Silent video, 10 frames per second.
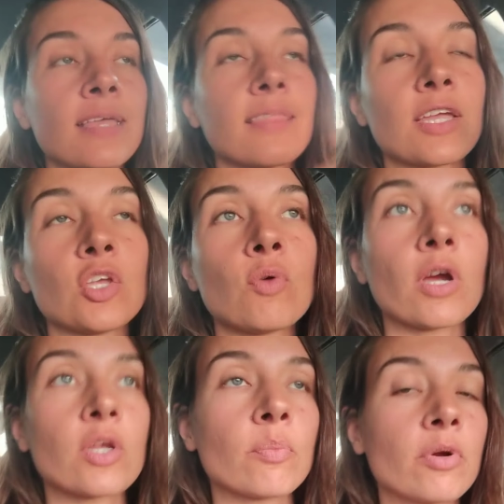that you
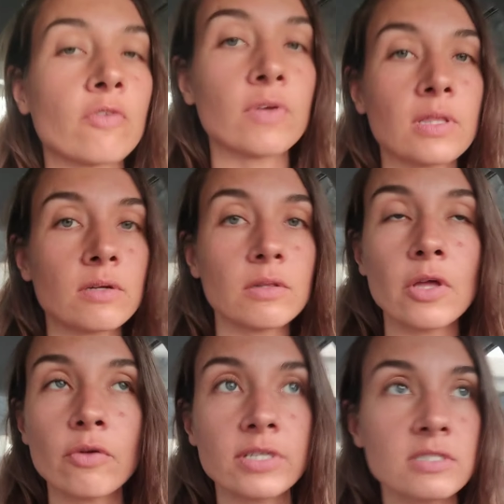are your perfect little
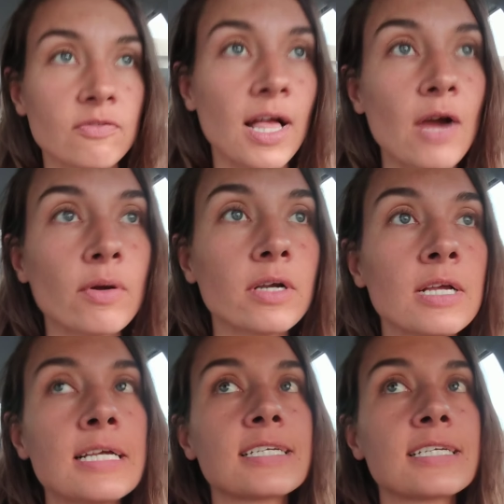lotus flower.